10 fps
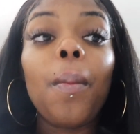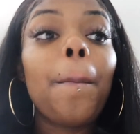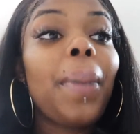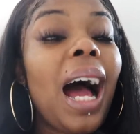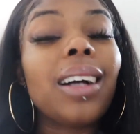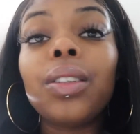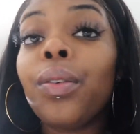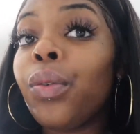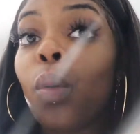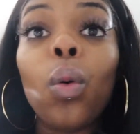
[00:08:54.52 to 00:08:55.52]
packed
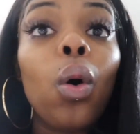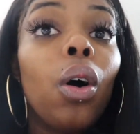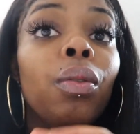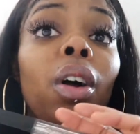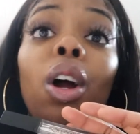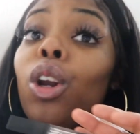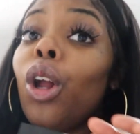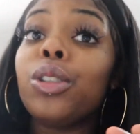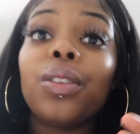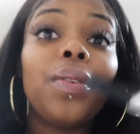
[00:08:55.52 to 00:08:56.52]
full of
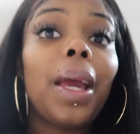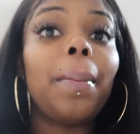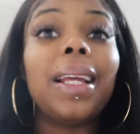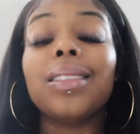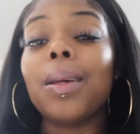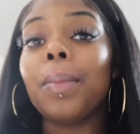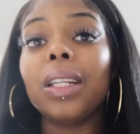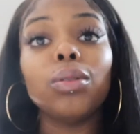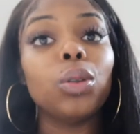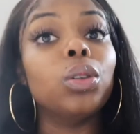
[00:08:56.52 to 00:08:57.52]
loads of vitamins and
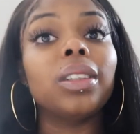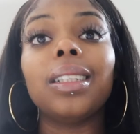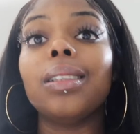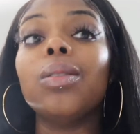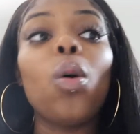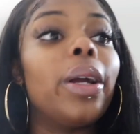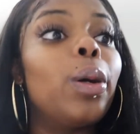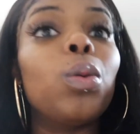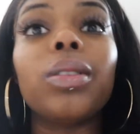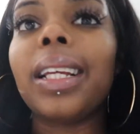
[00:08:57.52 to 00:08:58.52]
minerals and
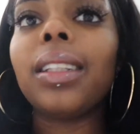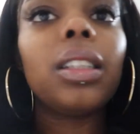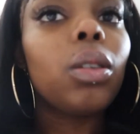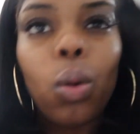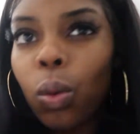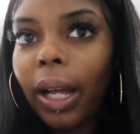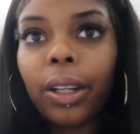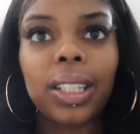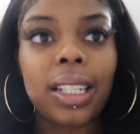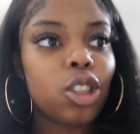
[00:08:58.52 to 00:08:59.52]
oils and all that
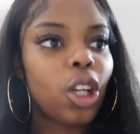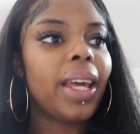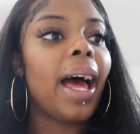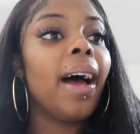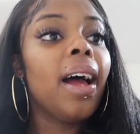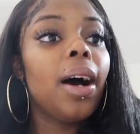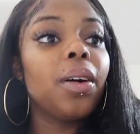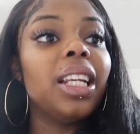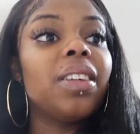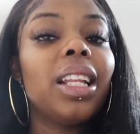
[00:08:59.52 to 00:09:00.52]
goodness. So yeah, I'm
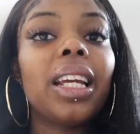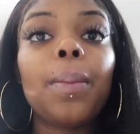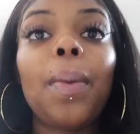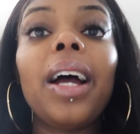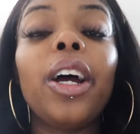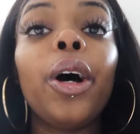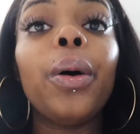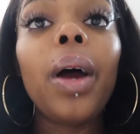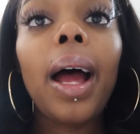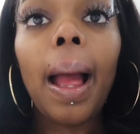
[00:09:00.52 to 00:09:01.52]
gonna leave a link in the
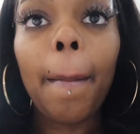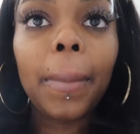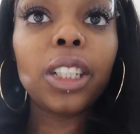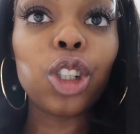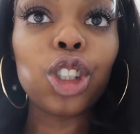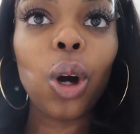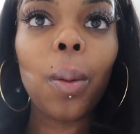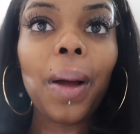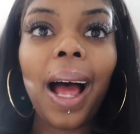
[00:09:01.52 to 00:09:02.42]
bio and make sure you shop.